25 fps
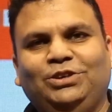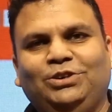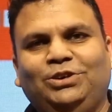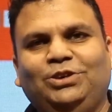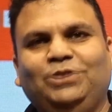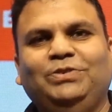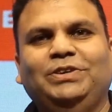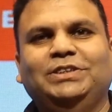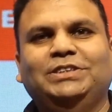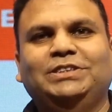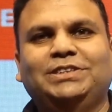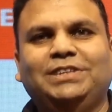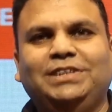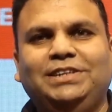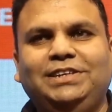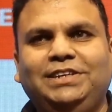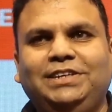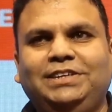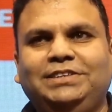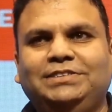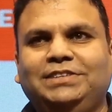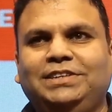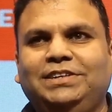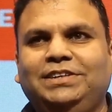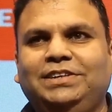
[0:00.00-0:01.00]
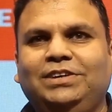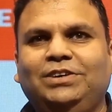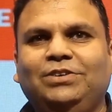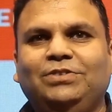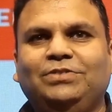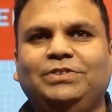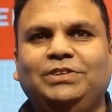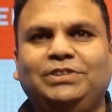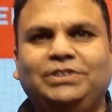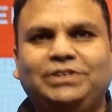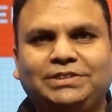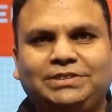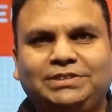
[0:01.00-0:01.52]
lot of ex-colleagues and a lot
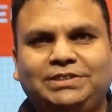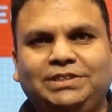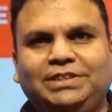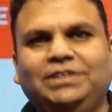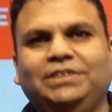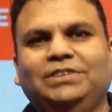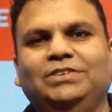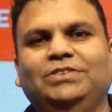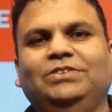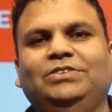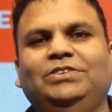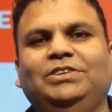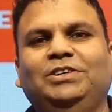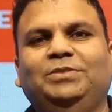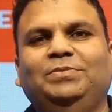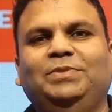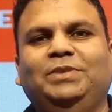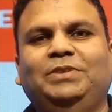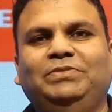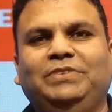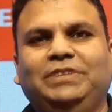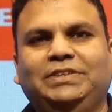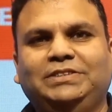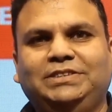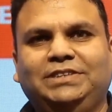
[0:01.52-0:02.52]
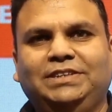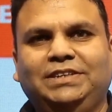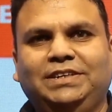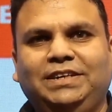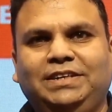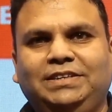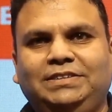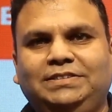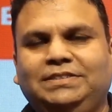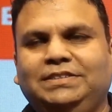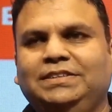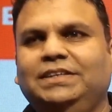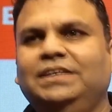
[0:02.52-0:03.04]
of interesting contract manufacturer
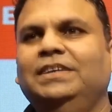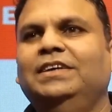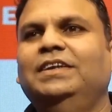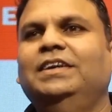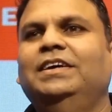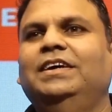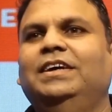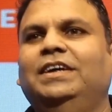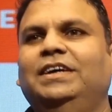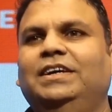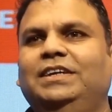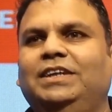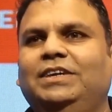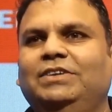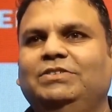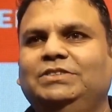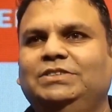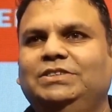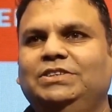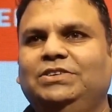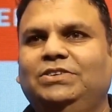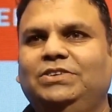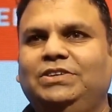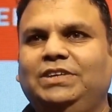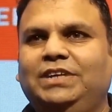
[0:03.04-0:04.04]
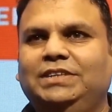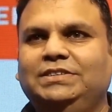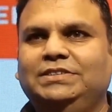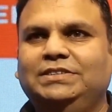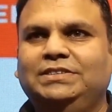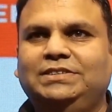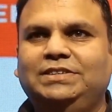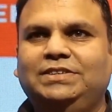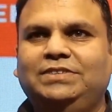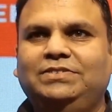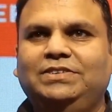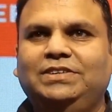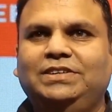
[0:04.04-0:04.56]
guys. I would say
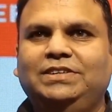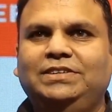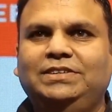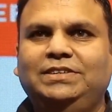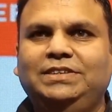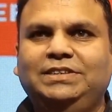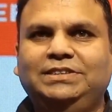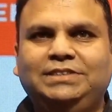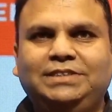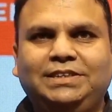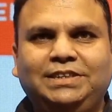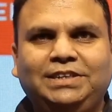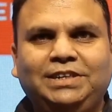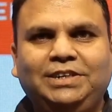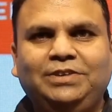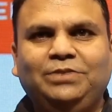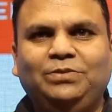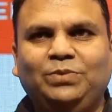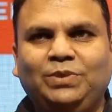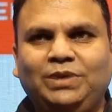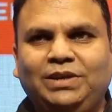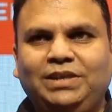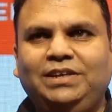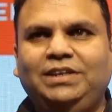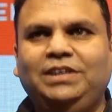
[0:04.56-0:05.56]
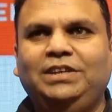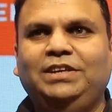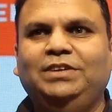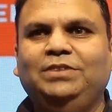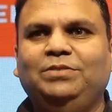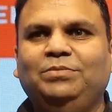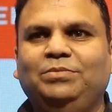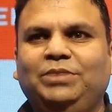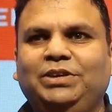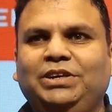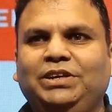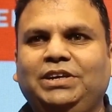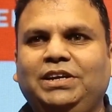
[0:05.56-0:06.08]
organizers have done decently well in
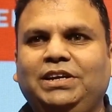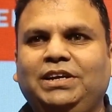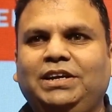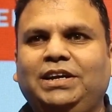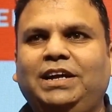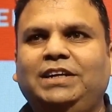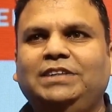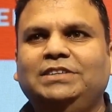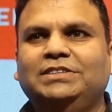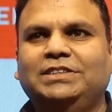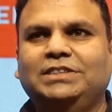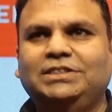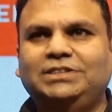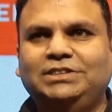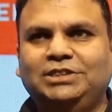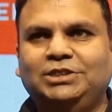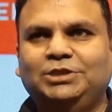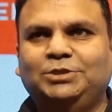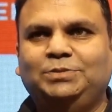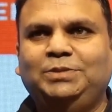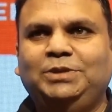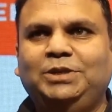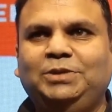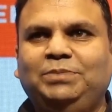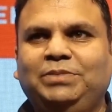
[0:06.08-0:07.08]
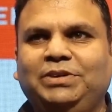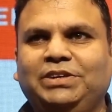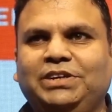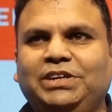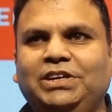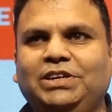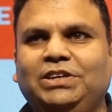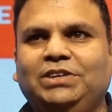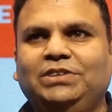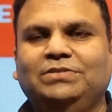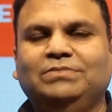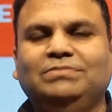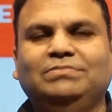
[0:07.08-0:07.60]
bringing, at such a speed,
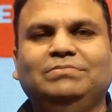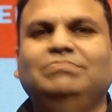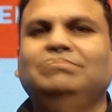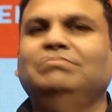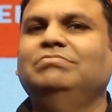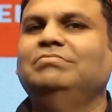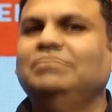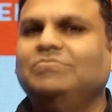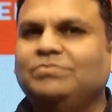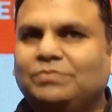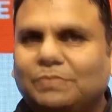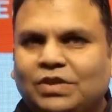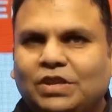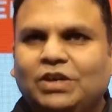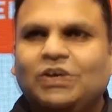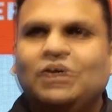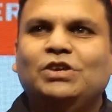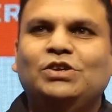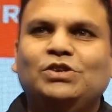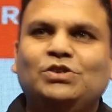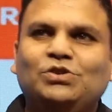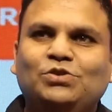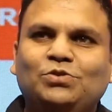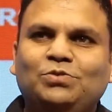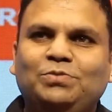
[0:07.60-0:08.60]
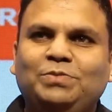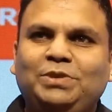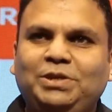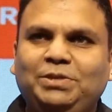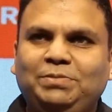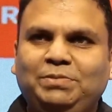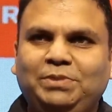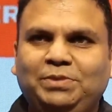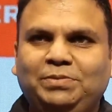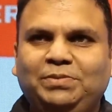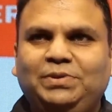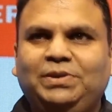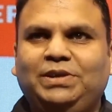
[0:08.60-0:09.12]
bringing so many
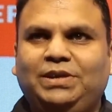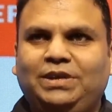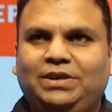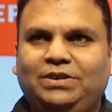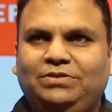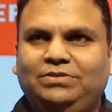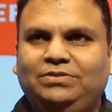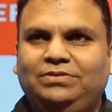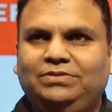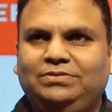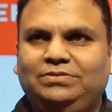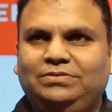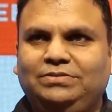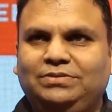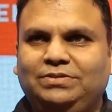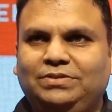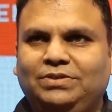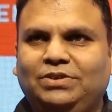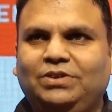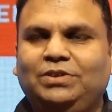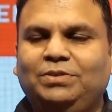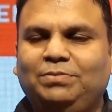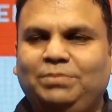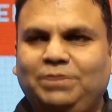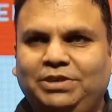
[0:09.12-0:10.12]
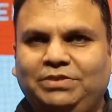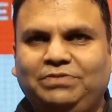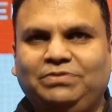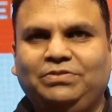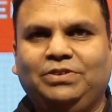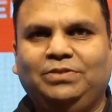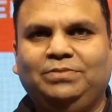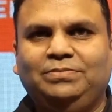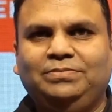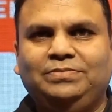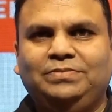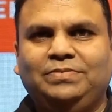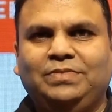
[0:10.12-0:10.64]
people around on a
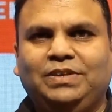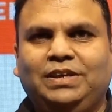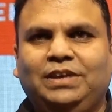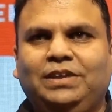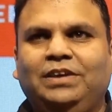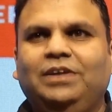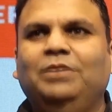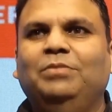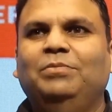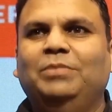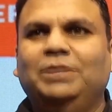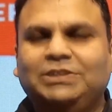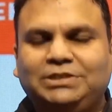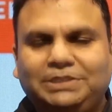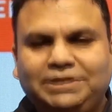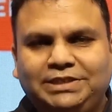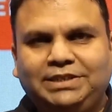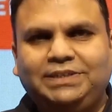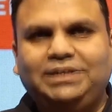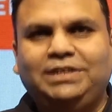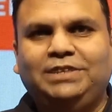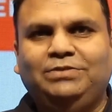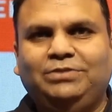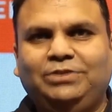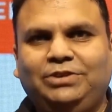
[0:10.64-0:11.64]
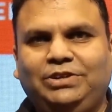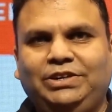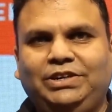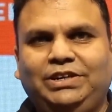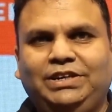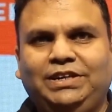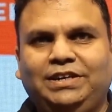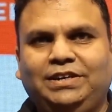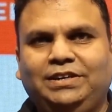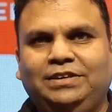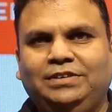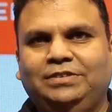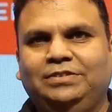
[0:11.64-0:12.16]
platform. Much needed for
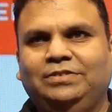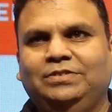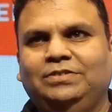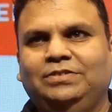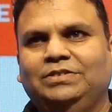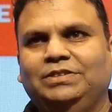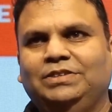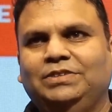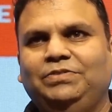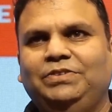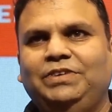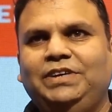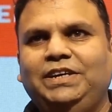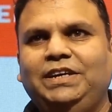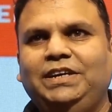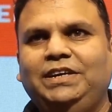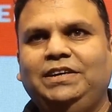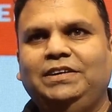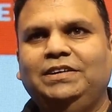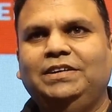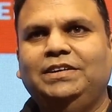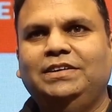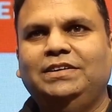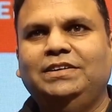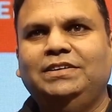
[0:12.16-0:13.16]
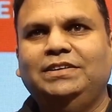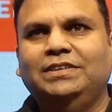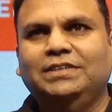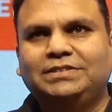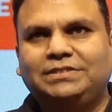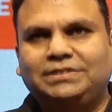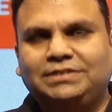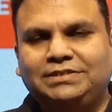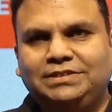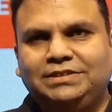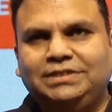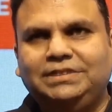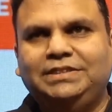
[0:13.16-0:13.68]
India. The way Indian
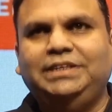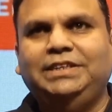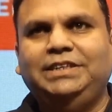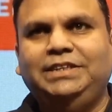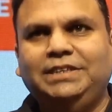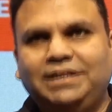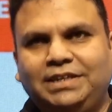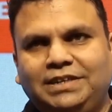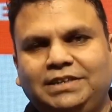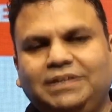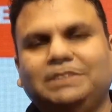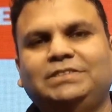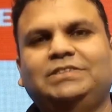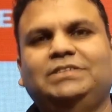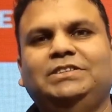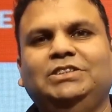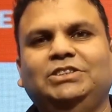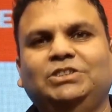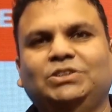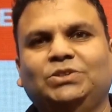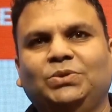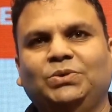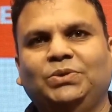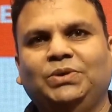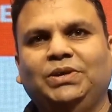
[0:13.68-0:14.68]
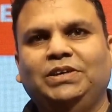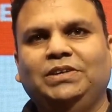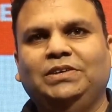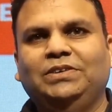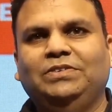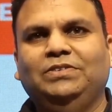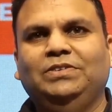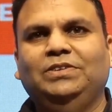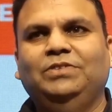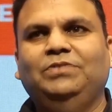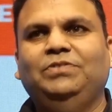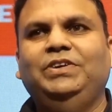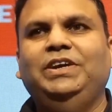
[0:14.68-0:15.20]
industry, retail industry is growing,
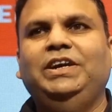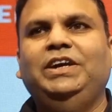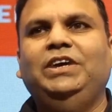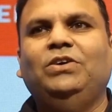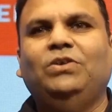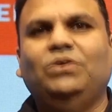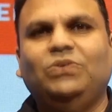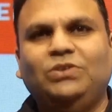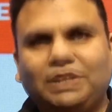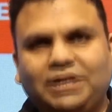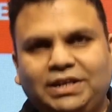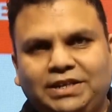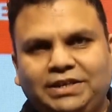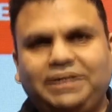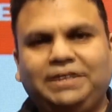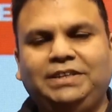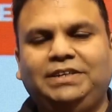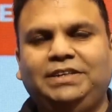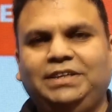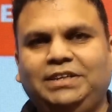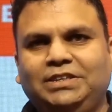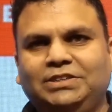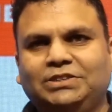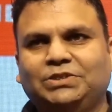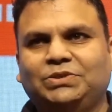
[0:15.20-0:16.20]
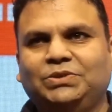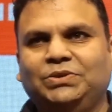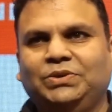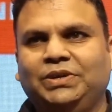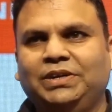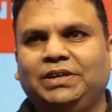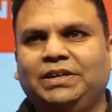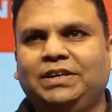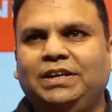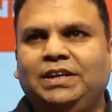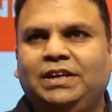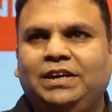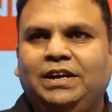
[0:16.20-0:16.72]
the way online retail is
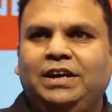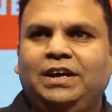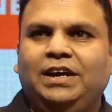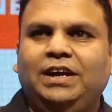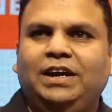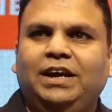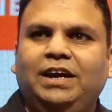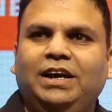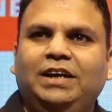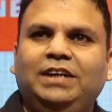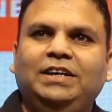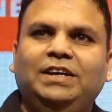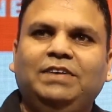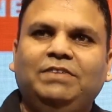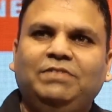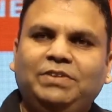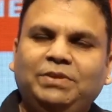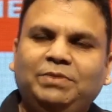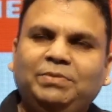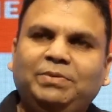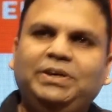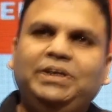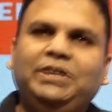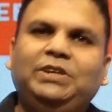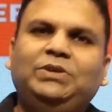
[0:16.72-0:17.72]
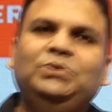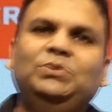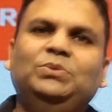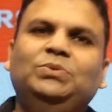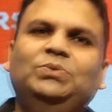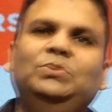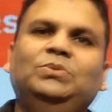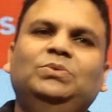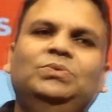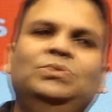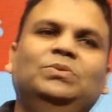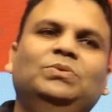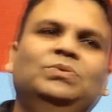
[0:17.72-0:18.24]
growing, and everybody
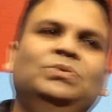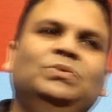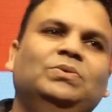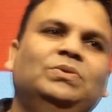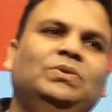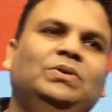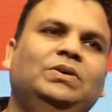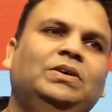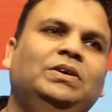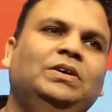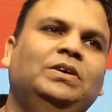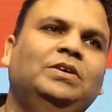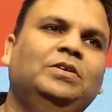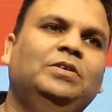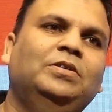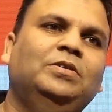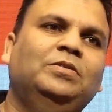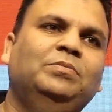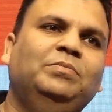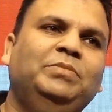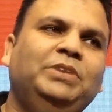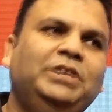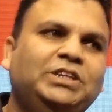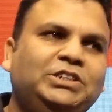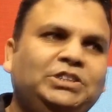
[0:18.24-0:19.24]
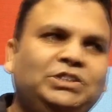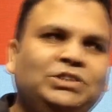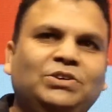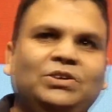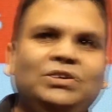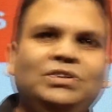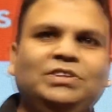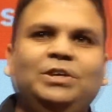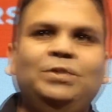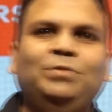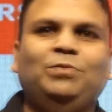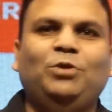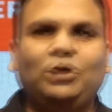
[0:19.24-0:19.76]
to make
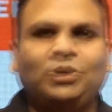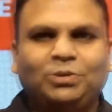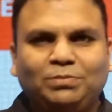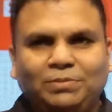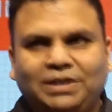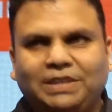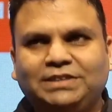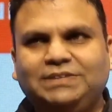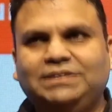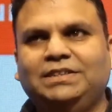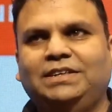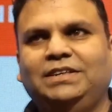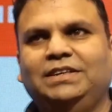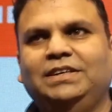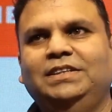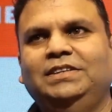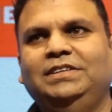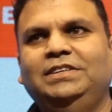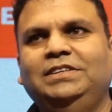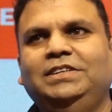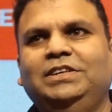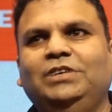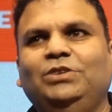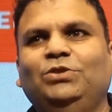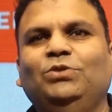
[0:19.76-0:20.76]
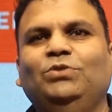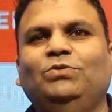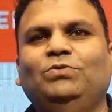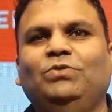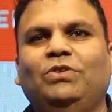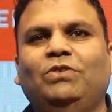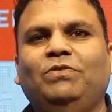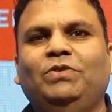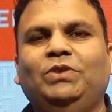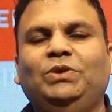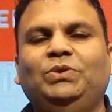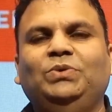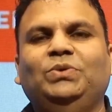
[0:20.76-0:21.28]
sure their bottom lines are healthy, they look
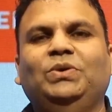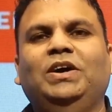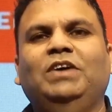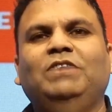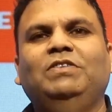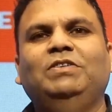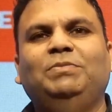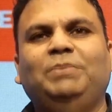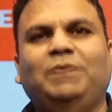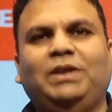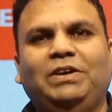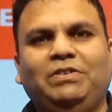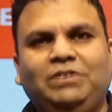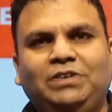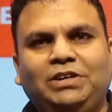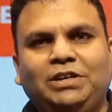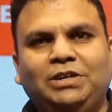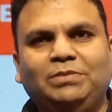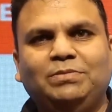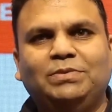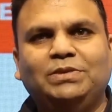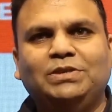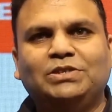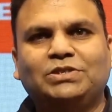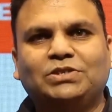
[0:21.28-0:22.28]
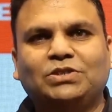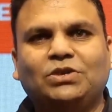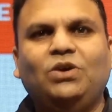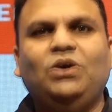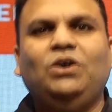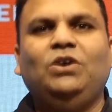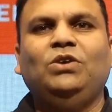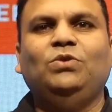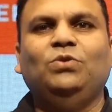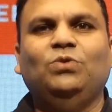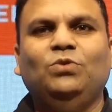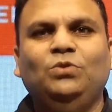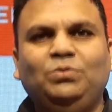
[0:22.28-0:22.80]
forward to have the private labels
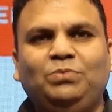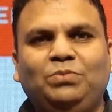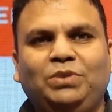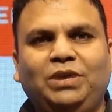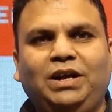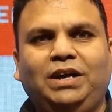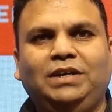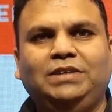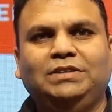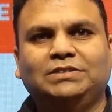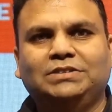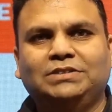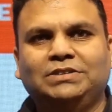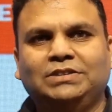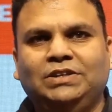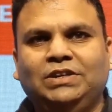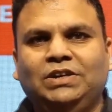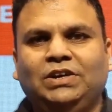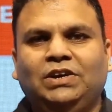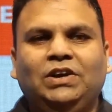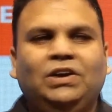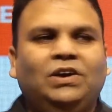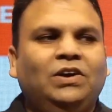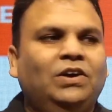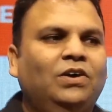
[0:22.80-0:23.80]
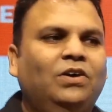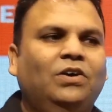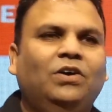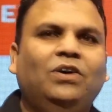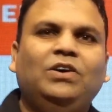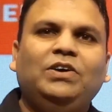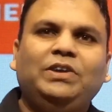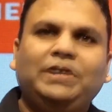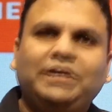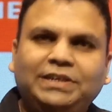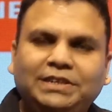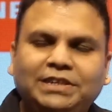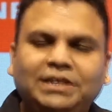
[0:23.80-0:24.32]
or own brands
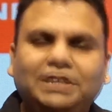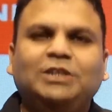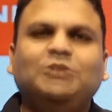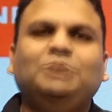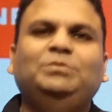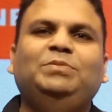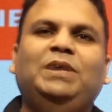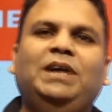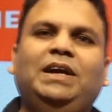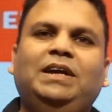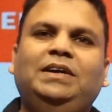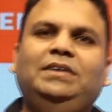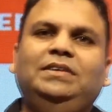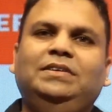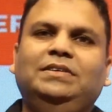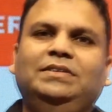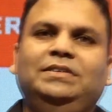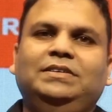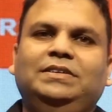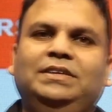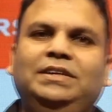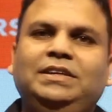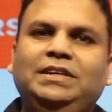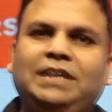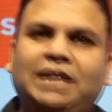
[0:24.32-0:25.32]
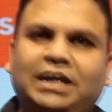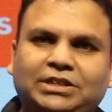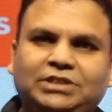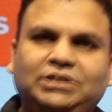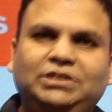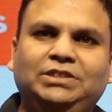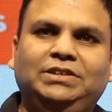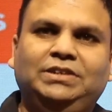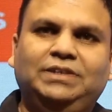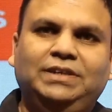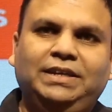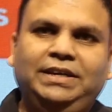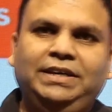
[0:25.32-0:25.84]
or retailers brand in
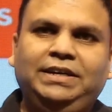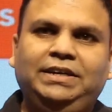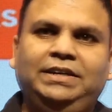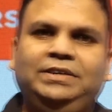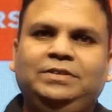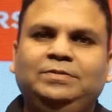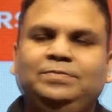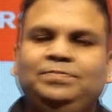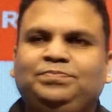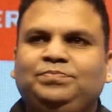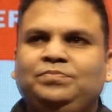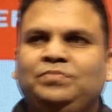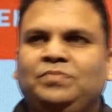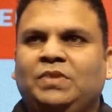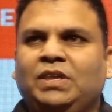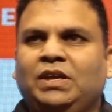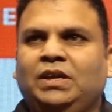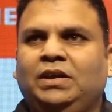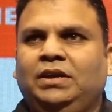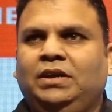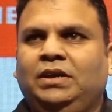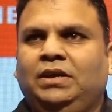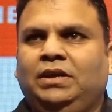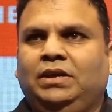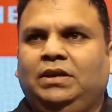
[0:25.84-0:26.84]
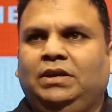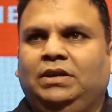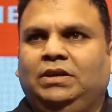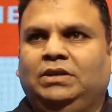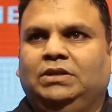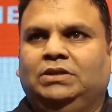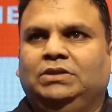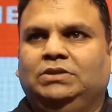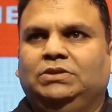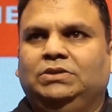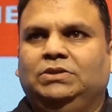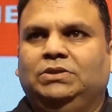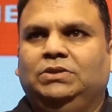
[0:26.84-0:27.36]
action,
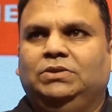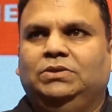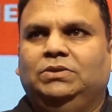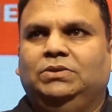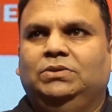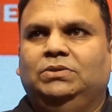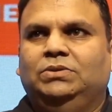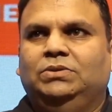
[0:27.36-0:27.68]
right? So